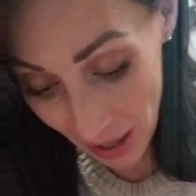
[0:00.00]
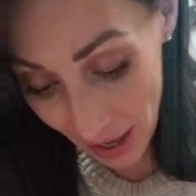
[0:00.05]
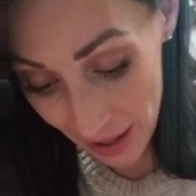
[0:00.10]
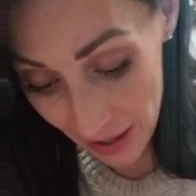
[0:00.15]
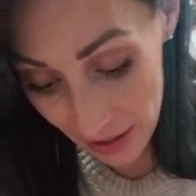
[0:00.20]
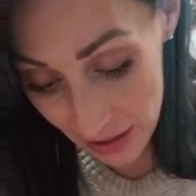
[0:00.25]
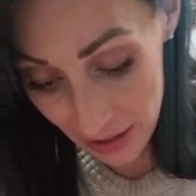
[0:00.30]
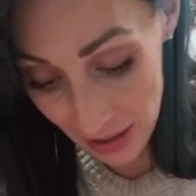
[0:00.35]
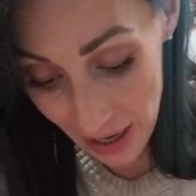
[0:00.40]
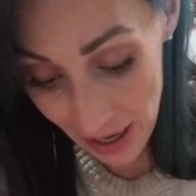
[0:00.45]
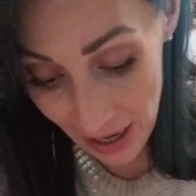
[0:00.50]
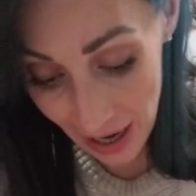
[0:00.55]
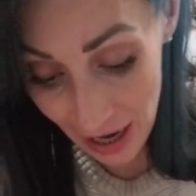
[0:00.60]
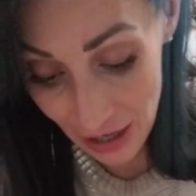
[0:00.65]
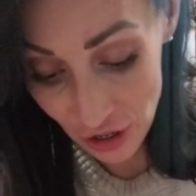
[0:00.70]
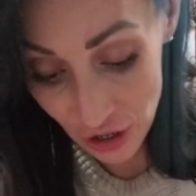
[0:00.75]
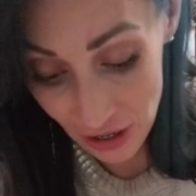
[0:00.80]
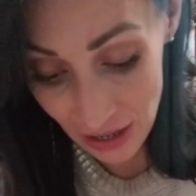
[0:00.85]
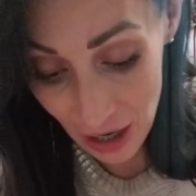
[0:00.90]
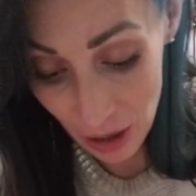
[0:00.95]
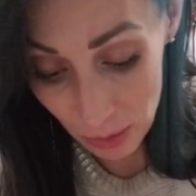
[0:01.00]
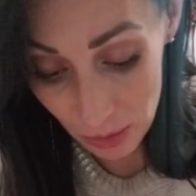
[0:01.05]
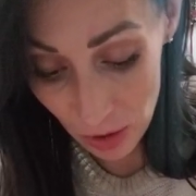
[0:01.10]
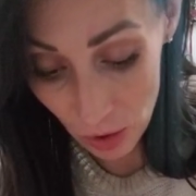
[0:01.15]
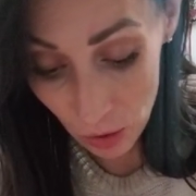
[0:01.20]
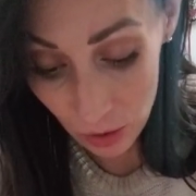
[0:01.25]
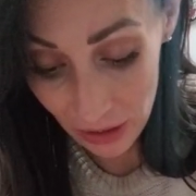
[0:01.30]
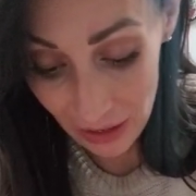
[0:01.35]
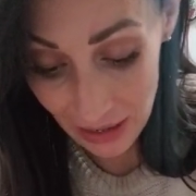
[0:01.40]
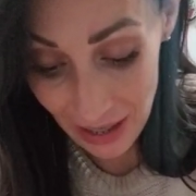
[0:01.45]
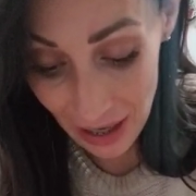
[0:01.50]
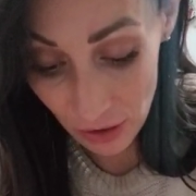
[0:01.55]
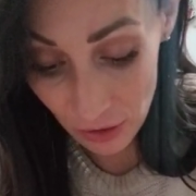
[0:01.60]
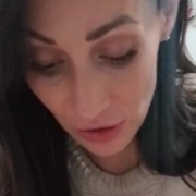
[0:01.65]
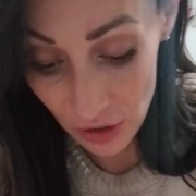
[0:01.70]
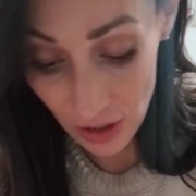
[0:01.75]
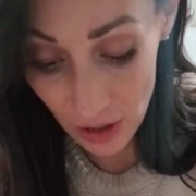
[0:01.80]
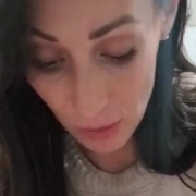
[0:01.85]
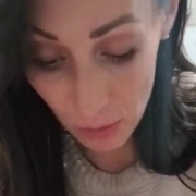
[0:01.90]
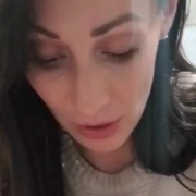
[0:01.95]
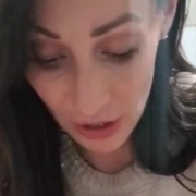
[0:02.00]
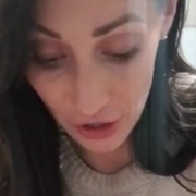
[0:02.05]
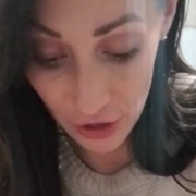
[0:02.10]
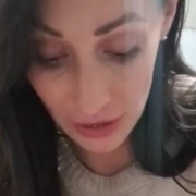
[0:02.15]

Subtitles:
and it just helps hold it down so that when you're